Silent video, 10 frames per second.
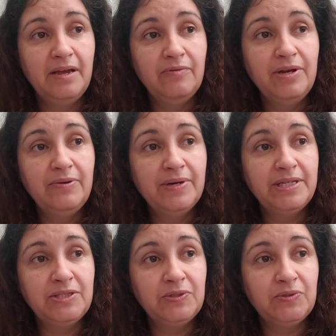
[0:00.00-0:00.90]
I really
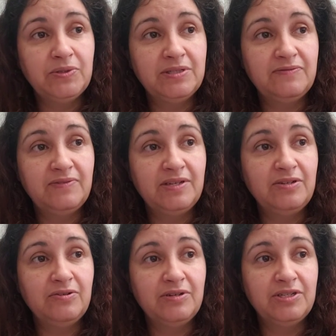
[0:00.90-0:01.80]
wanted to do this
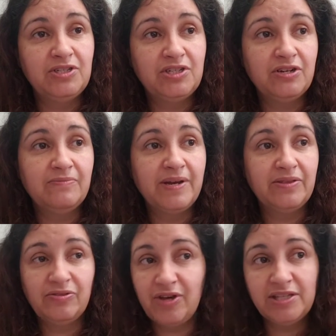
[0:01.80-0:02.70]
video and share my
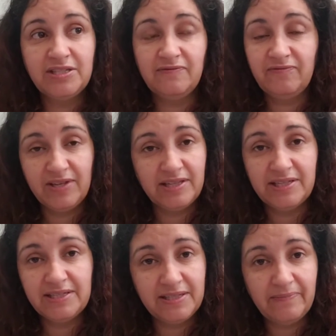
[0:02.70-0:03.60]
thoughts and
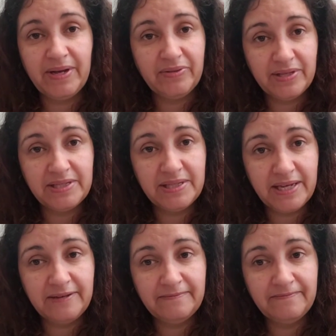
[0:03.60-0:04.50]
feelings about this
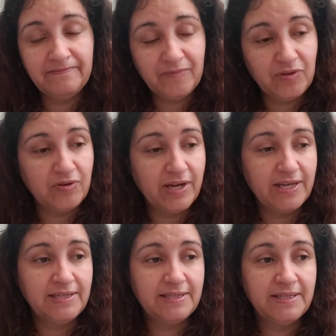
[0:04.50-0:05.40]
day with you
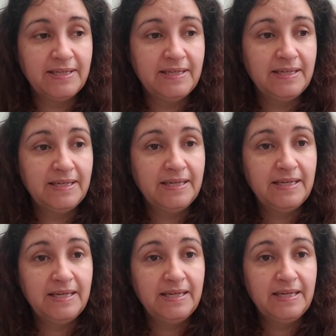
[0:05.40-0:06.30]
guys.
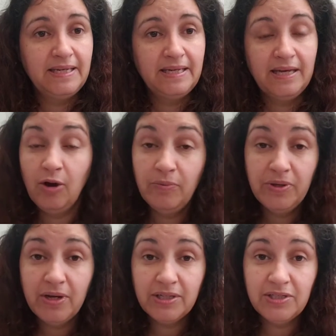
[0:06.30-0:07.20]
I hope
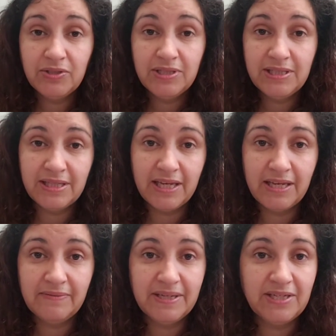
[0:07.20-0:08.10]
you all can do the
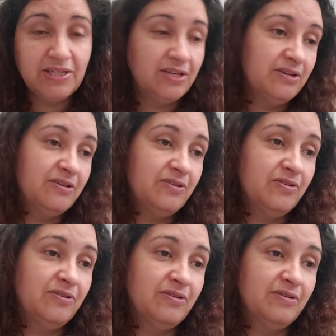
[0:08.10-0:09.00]
same and share
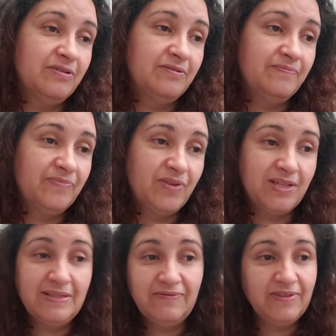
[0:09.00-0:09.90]
your
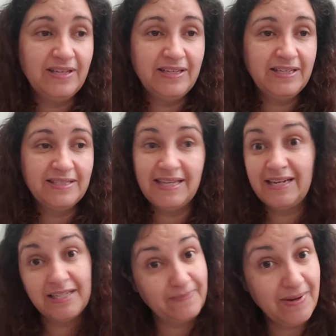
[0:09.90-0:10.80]
thoughts and feelings
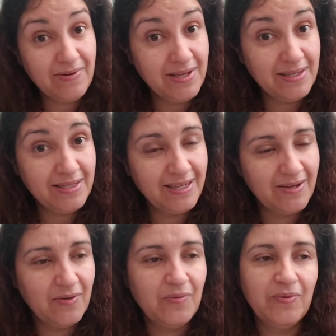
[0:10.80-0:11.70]
and experience
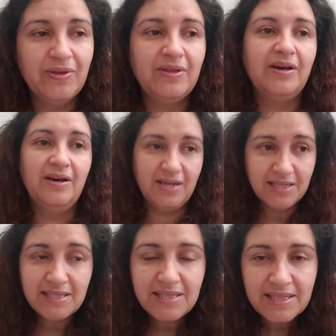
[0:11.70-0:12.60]
with
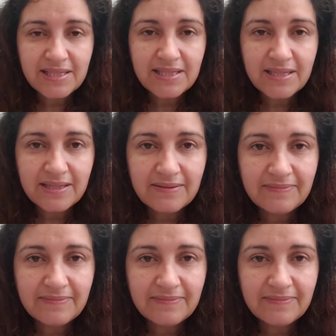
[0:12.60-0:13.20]
us.